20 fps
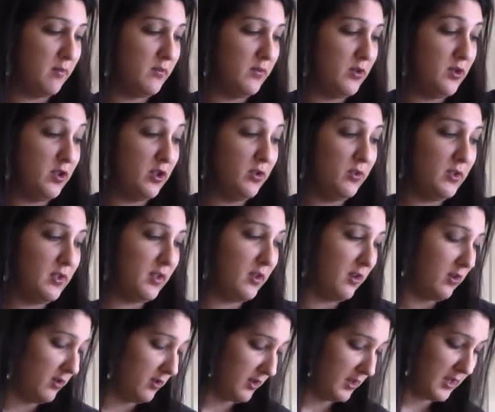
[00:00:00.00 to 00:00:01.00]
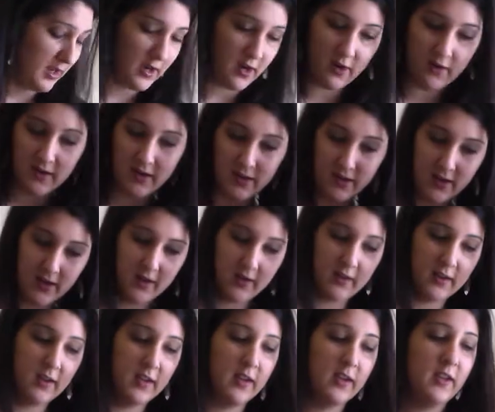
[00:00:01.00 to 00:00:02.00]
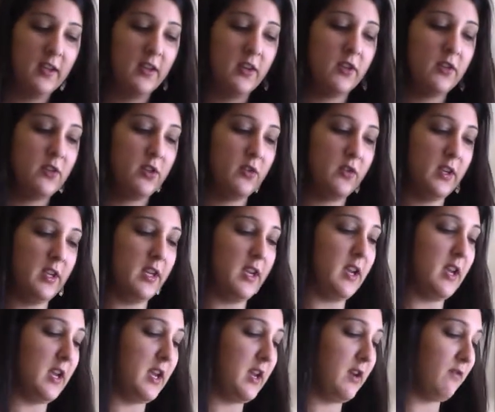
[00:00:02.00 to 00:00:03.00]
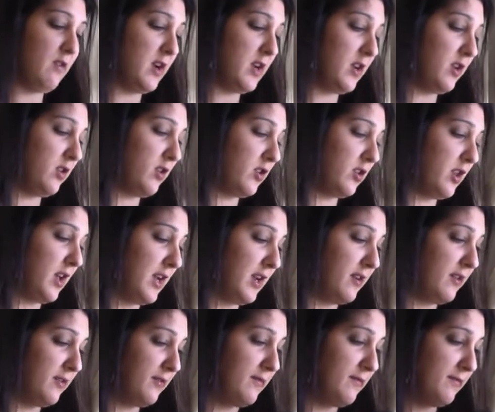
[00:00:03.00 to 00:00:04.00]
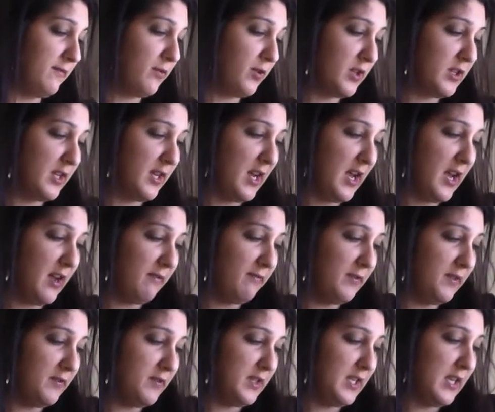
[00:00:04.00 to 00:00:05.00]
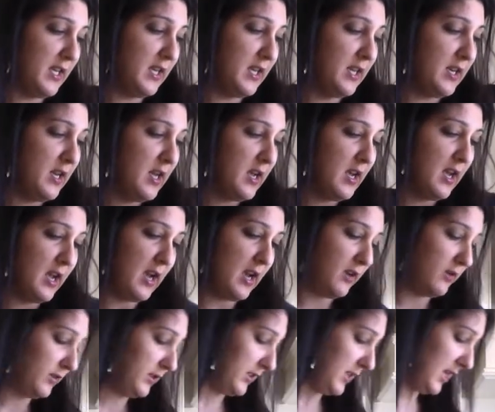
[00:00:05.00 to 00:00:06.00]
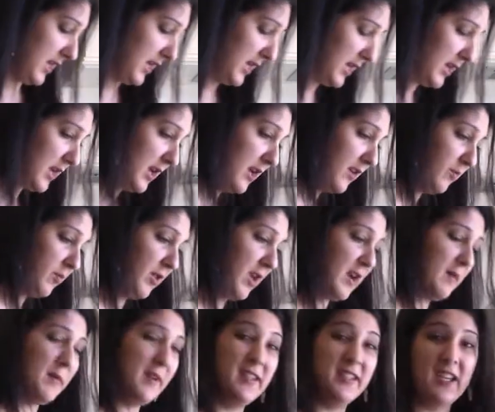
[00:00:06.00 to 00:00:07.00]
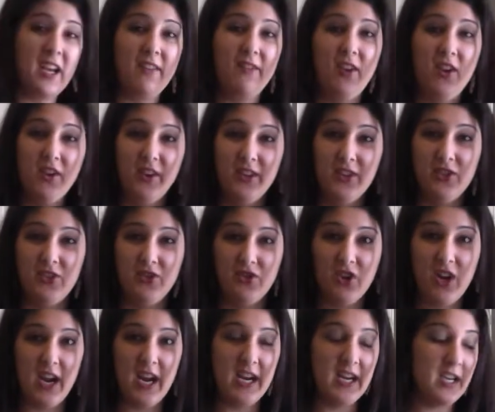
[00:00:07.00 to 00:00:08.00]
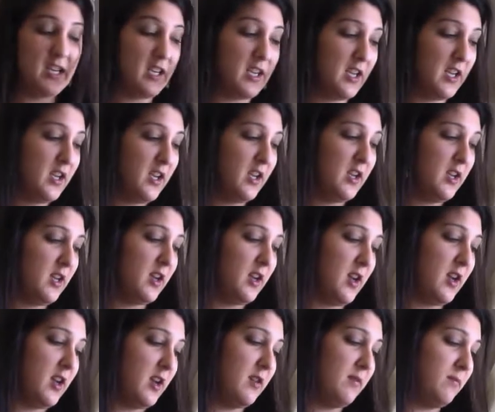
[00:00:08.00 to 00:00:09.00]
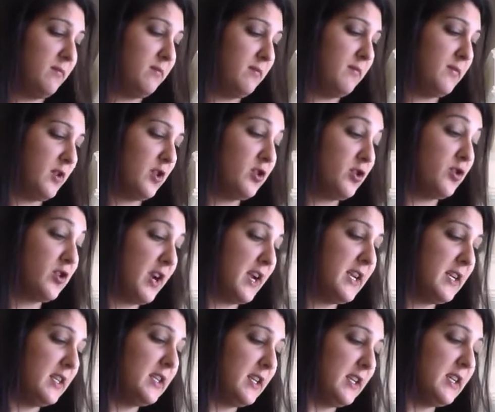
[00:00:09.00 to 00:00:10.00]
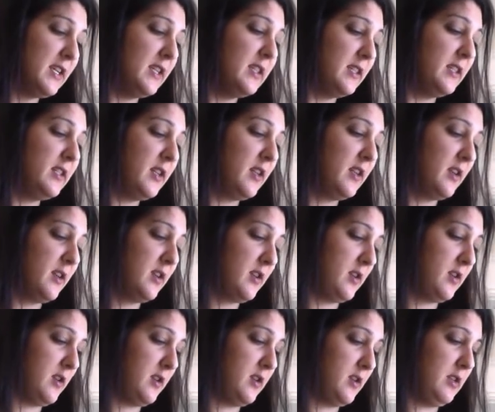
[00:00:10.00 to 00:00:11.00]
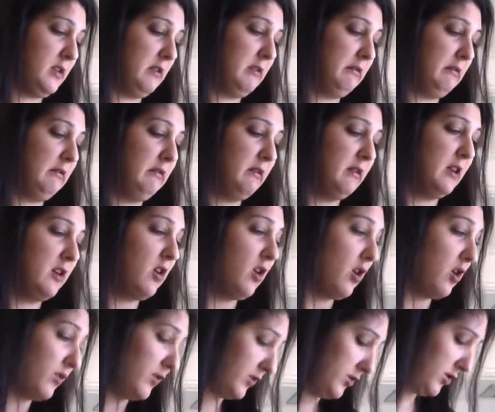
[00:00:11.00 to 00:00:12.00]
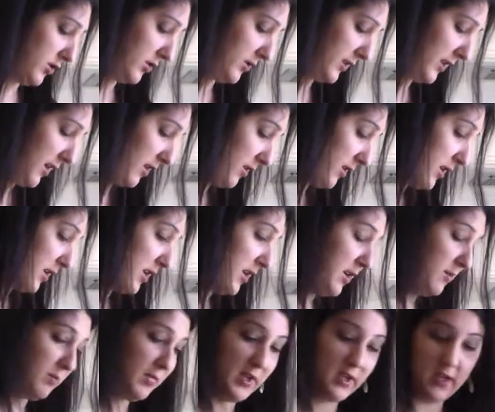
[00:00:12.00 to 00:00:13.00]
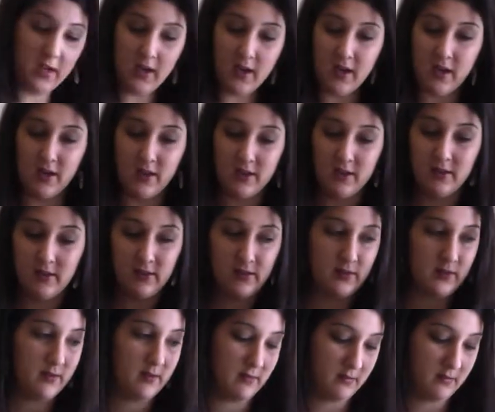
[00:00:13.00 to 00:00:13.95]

Juice and all can go in there. You're doing a regular, like, 14.5, 15-ounce can of black beans. I've already strained or drained these, got all the juice out because